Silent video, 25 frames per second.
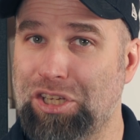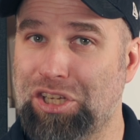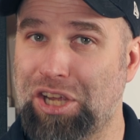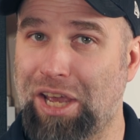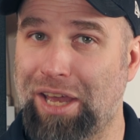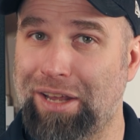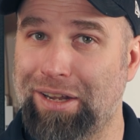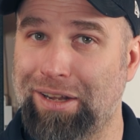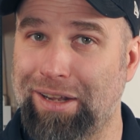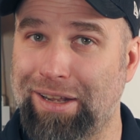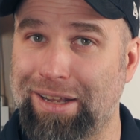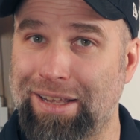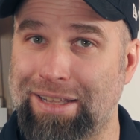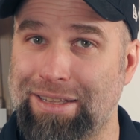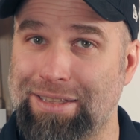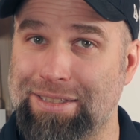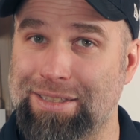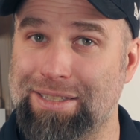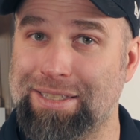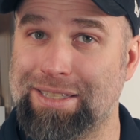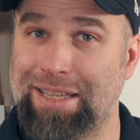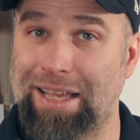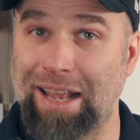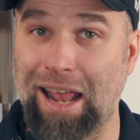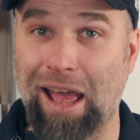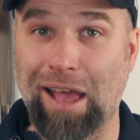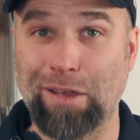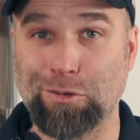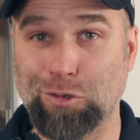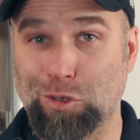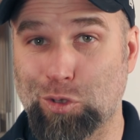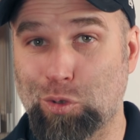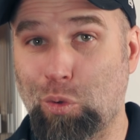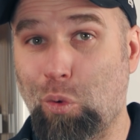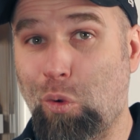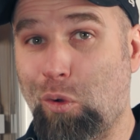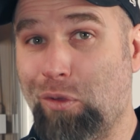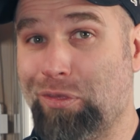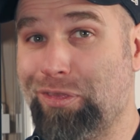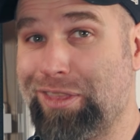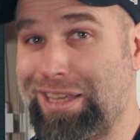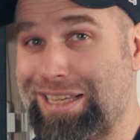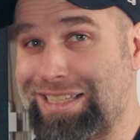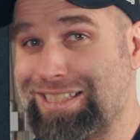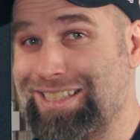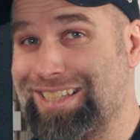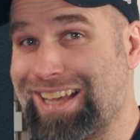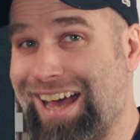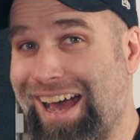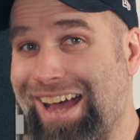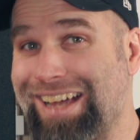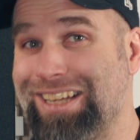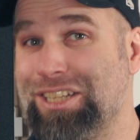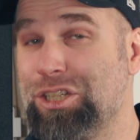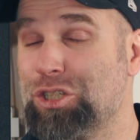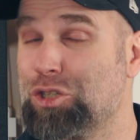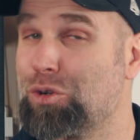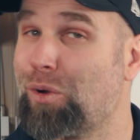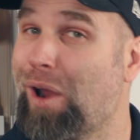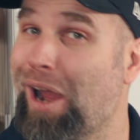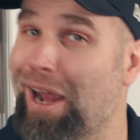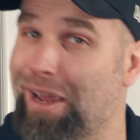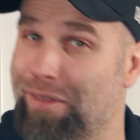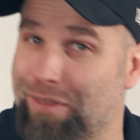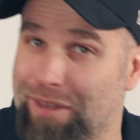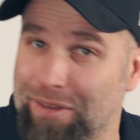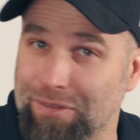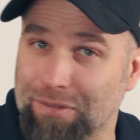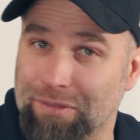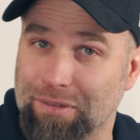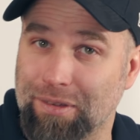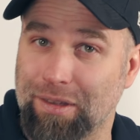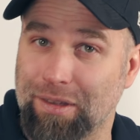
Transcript: channel and said, I saw this guy try this,